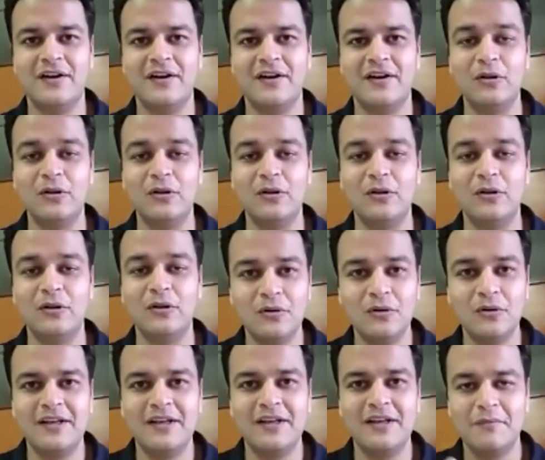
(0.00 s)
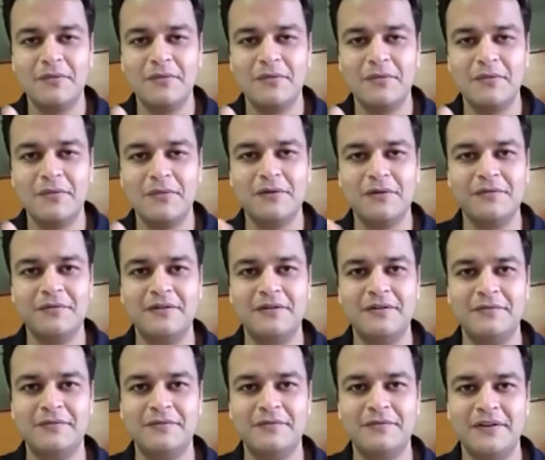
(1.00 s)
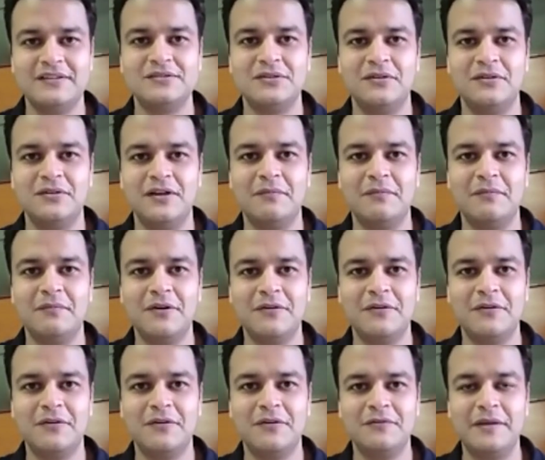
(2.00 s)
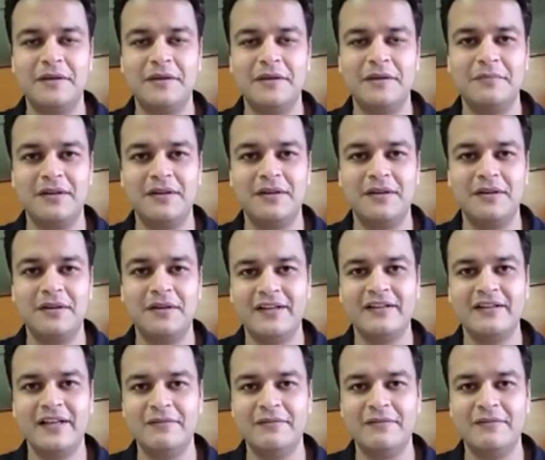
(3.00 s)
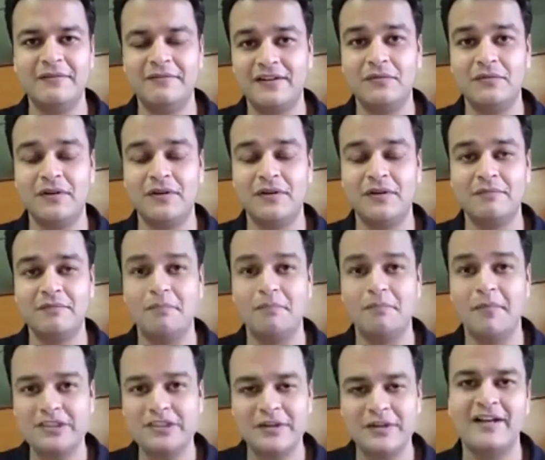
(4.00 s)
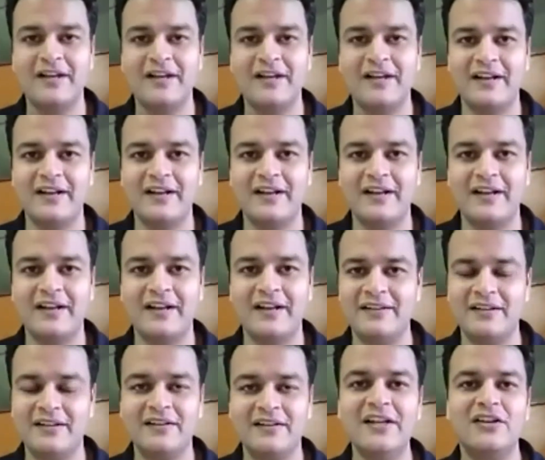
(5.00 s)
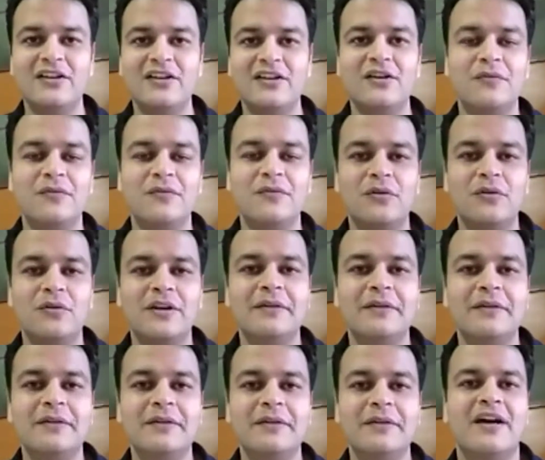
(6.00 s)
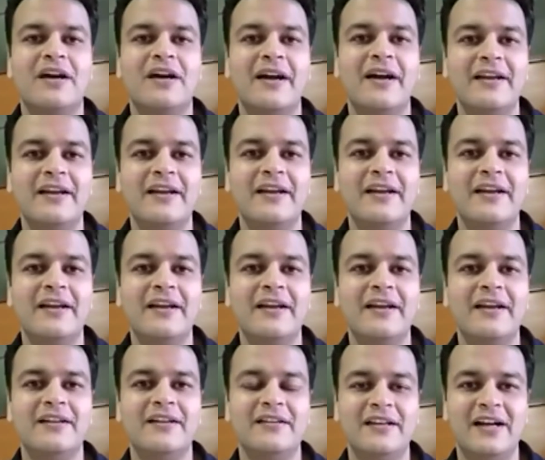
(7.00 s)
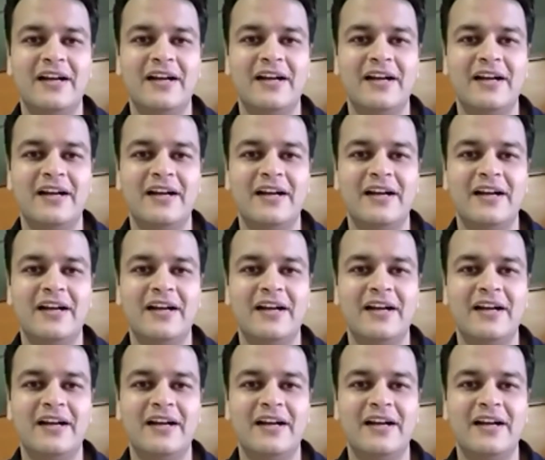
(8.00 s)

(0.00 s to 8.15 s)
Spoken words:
Although the number of infections or number of people getting infected were much, much higher, I think 3 or 4 times higher than the last time.